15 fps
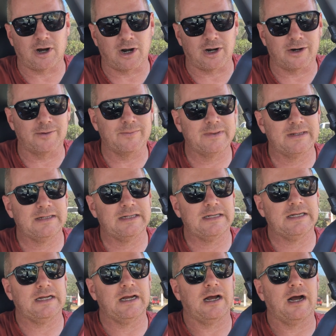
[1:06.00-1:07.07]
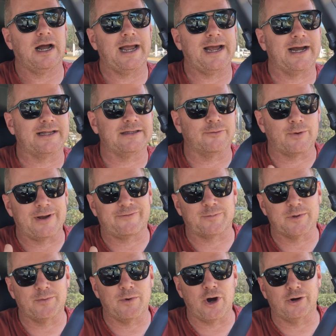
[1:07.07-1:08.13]
car and away
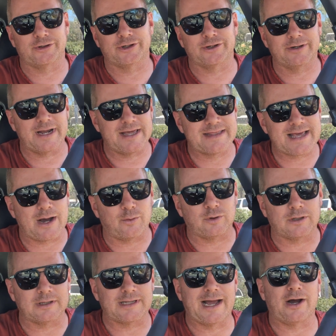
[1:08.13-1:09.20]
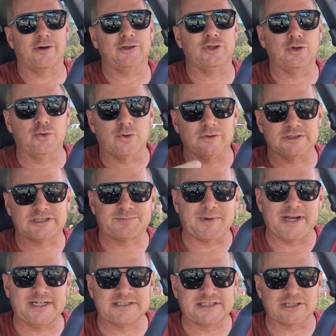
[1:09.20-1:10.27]
from the motor, and that will allow you
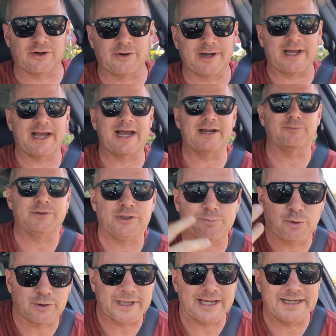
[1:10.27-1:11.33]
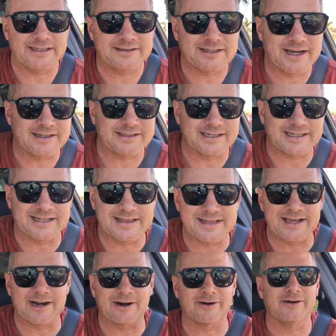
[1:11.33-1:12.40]
space to go ahead when you pull that intake to get in
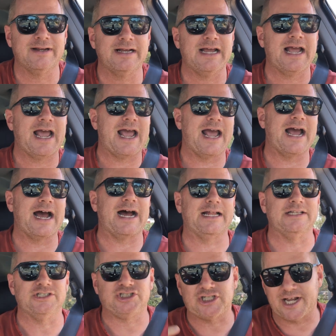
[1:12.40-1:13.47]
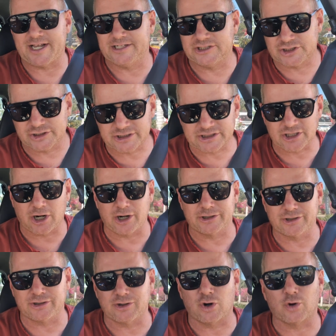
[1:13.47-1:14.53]
there and change your
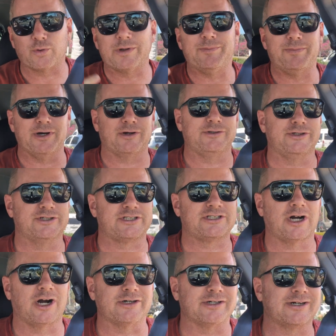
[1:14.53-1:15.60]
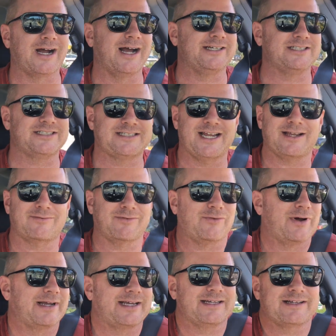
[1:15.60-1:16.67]
starter or rebuild your starter.
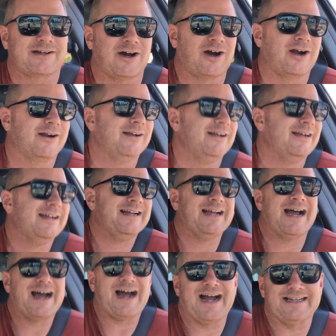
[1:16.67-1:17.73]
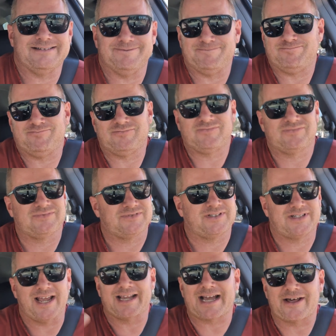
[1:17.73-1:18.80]
When I get a car, I
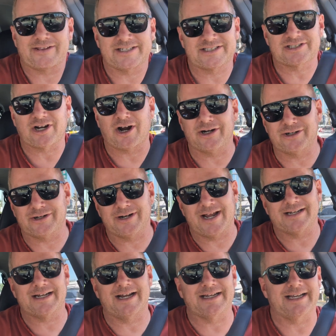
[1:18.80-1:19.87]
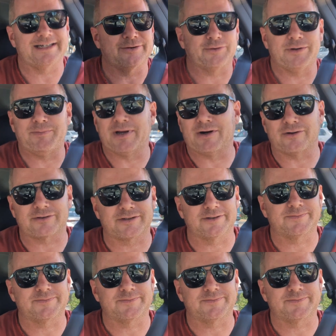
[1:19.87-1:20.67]
take out the starter and I get it rebuilt.